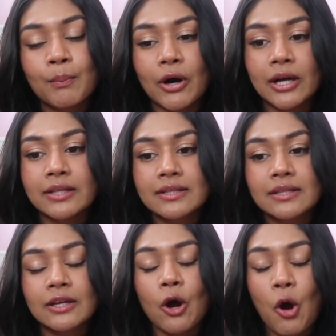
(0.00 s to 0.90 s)

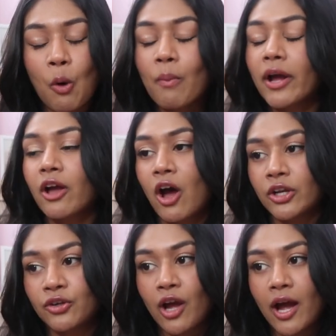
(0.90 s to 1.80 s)
But oh my
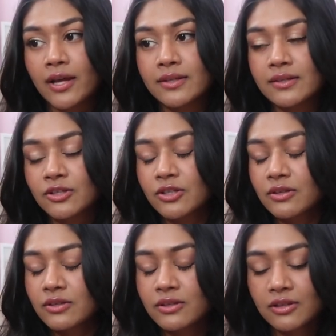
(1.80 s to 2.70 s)
god, you guys,
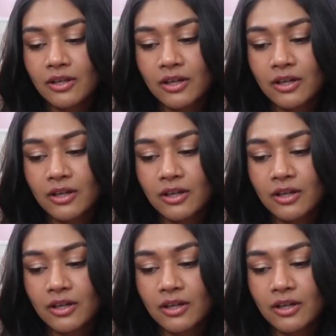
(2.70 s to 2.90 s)
just,